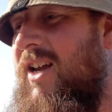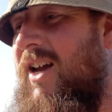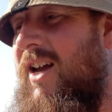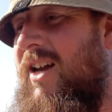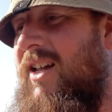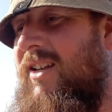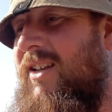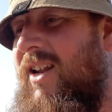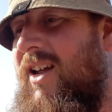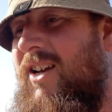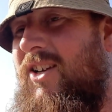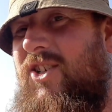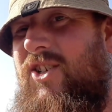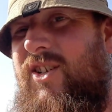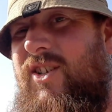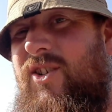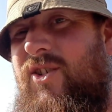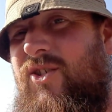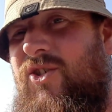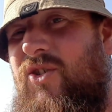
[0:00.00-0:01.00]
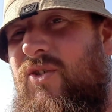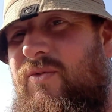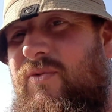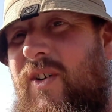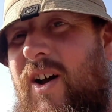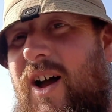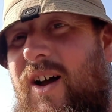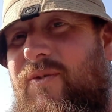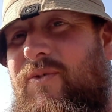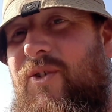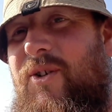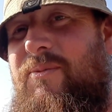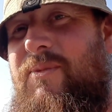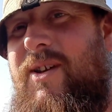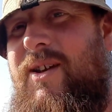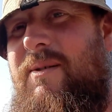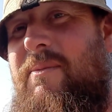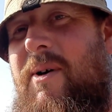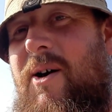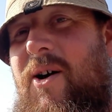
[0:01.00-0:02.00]
and actually not too far from
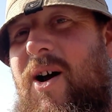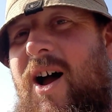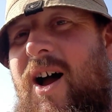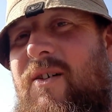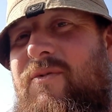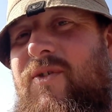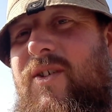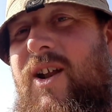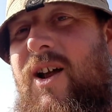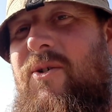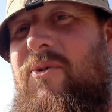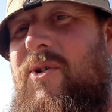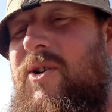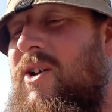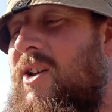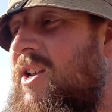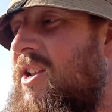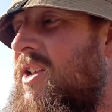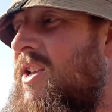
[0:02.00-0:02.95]
me, about half an hour.